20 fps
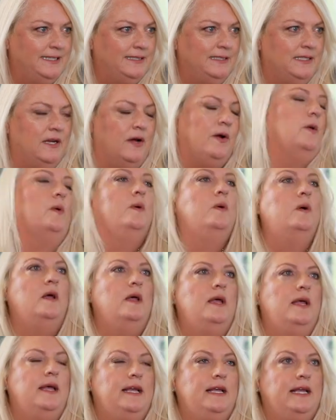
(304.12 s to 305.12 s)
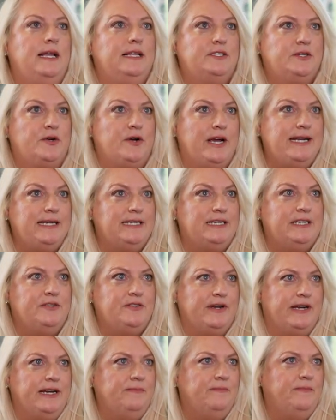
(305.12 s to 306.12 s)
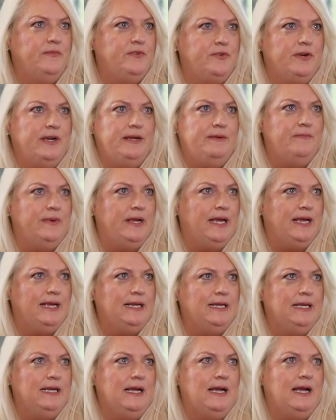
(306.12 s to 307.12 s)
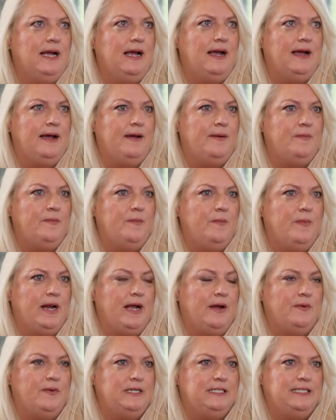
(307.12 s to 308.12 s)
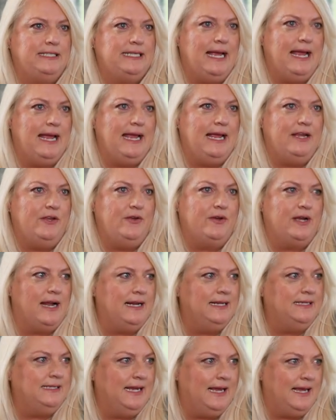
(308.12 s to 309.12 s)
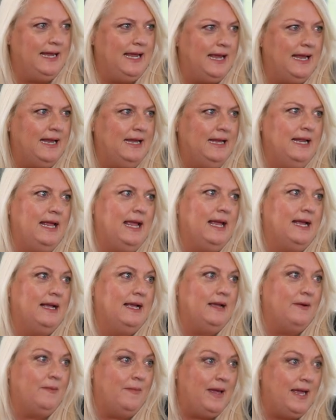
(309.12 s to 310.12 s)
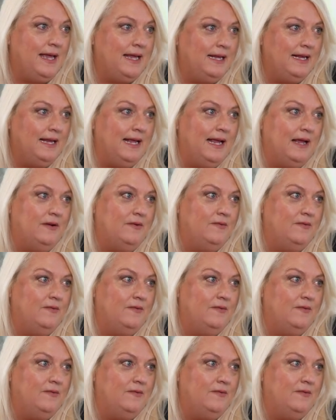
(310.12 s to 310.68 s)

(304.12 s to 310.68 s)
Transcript: So it's great to dream, dream big, um, but I would say you got to dig in and commit and